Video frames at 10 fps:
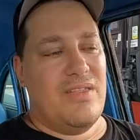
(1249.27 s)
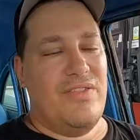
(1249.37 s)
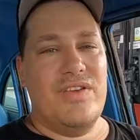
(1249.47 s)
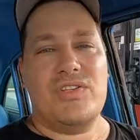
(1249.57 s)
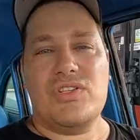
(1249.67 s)

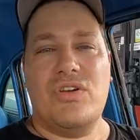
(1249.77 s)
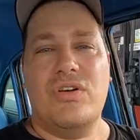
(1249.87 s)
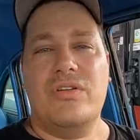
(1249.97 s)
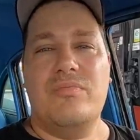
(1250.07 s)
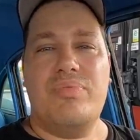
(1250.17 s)
this
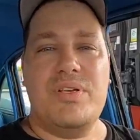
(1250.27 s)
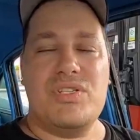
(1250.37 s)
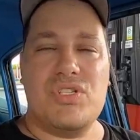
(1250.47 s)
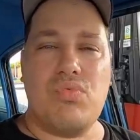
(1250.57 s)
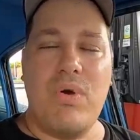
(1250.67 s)
couldn't be
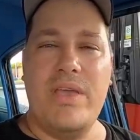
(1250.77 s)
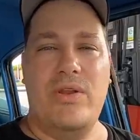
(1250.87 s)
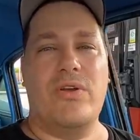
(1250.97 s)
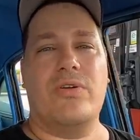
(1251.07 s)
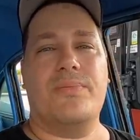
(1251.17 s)

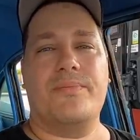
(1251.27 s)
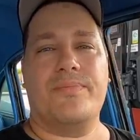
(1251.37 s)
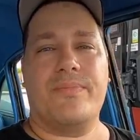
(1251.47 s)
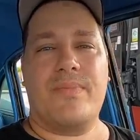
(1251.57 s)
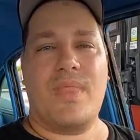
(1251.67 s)
sweeter
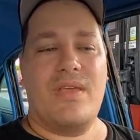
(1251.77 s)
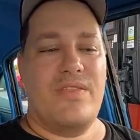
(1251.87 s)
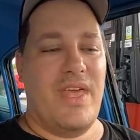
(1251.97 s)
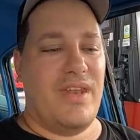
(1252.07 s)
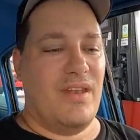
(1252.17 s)

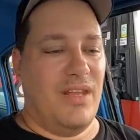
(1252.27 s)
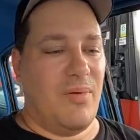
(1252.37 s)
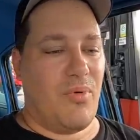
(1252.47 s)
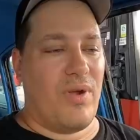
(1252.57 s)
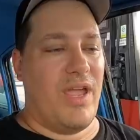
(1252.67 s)
than
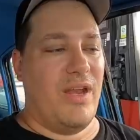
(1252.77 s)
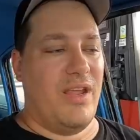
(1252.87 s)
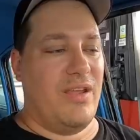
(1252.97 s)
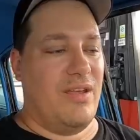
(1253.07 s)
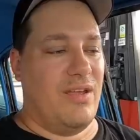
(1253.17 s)

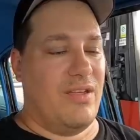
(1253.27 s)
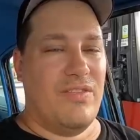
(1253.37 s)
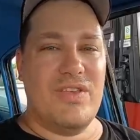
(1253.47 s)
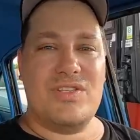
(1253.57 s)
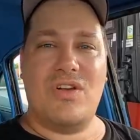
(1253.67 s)
liberating
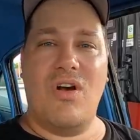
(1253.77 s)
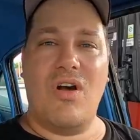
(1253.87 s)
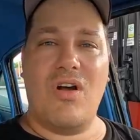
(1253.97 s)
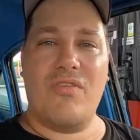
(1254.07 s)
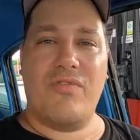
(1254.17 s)
this
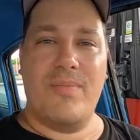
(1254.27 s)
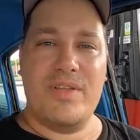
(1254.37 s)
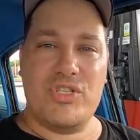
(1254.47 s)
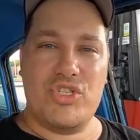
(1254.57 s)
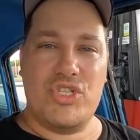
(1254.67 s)
car from
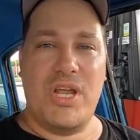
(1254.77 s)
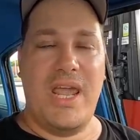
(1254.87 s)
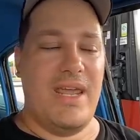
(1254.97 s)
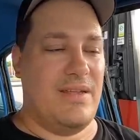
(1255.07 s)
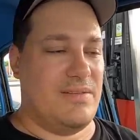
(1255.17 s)
its
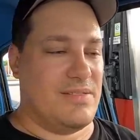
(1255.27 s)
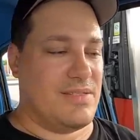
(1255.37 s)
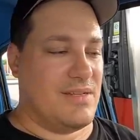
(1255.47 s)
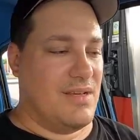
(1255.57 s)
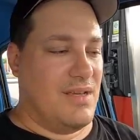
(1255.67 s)

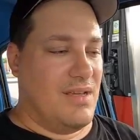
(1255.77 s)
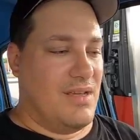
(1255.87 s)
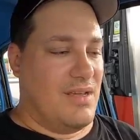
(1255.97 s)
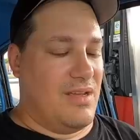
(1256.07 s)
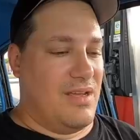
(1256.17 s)
chains.
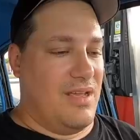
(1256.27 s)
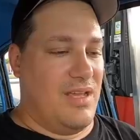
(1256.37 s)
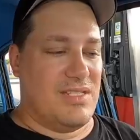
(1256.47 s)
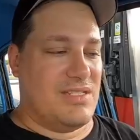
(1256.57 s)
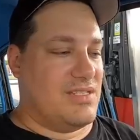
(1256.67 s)

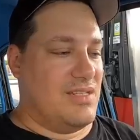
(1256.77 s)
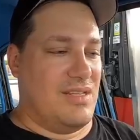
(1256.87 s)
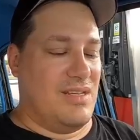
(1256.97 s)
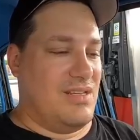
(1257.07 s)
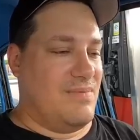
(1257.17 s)
It's
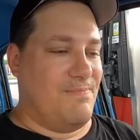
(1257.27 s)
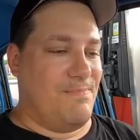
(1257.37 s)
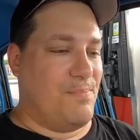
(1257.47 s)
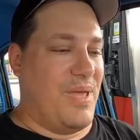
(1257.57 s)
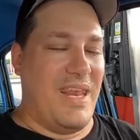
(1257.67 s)

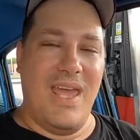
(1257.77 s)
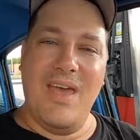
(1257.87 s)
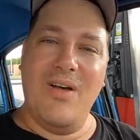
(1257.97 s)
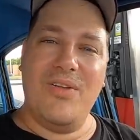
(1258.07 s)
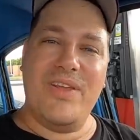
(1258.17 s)
been
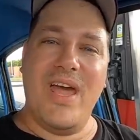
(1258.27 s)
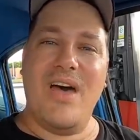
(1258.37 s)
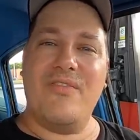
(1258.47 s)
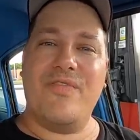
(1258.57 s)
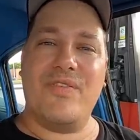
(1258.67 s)
held
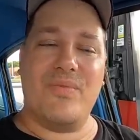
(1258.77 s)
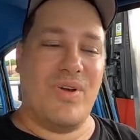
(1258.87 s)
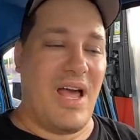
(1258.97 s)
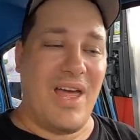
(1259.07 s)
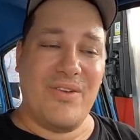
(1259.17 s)
down for
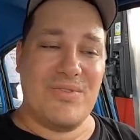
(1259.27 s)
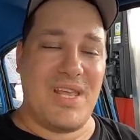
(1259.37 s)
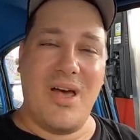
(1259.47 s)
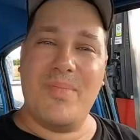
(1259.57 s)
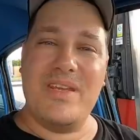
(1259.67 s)
God knows
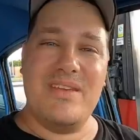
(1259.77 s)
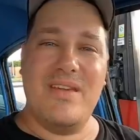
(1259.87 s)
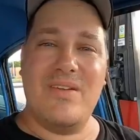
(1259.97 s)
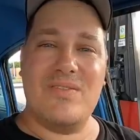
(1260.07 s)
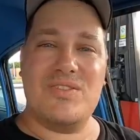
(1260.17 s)
how many
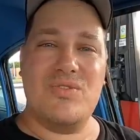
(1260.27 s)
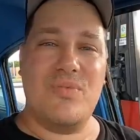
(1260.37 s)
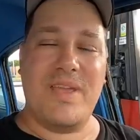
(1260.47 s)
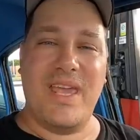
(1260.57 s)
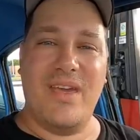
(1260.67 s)
years due
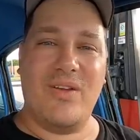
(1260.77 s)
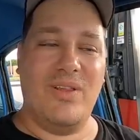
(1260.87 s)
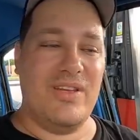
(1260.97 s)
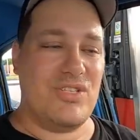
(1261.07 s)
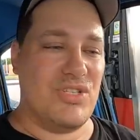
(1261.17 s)
to
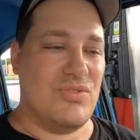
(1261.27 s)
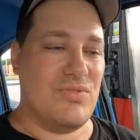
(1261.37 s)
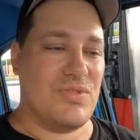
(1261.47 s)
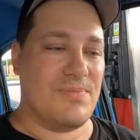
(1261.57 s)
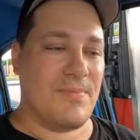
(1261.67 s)
mechanical
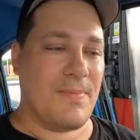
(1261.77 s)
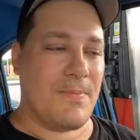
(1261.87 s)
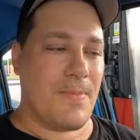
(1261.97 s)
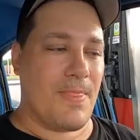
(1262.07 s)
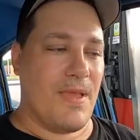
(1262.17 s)
issues.
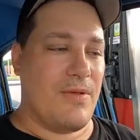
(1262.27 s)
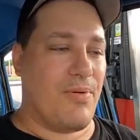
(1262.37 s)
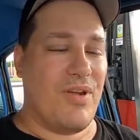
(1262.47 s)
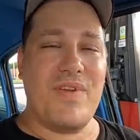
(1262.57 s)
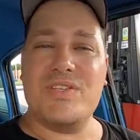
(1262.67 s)
The
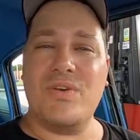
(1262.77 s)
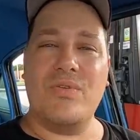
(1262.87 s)
previous